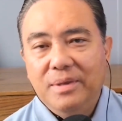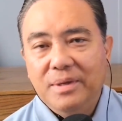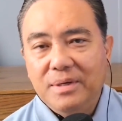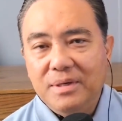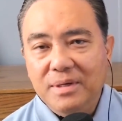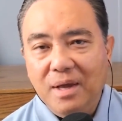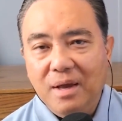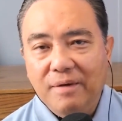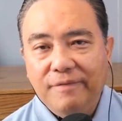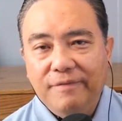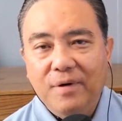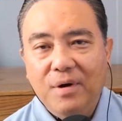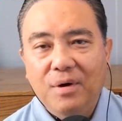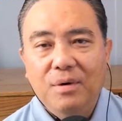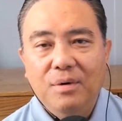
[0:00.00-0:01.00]
the
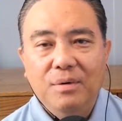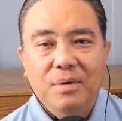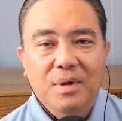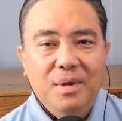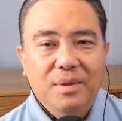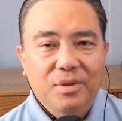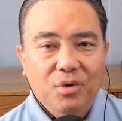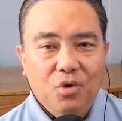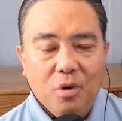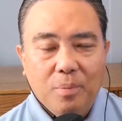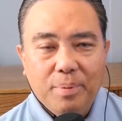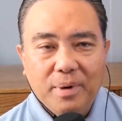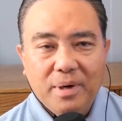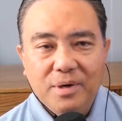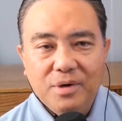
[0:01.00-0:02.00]
CFO, the
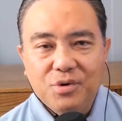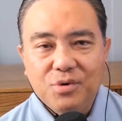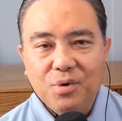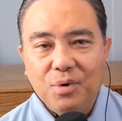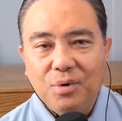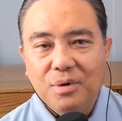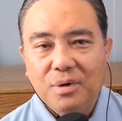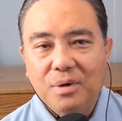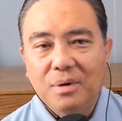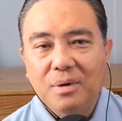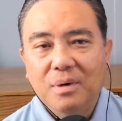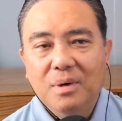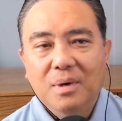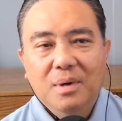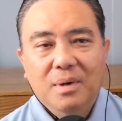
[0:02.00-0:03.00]
corporate controller,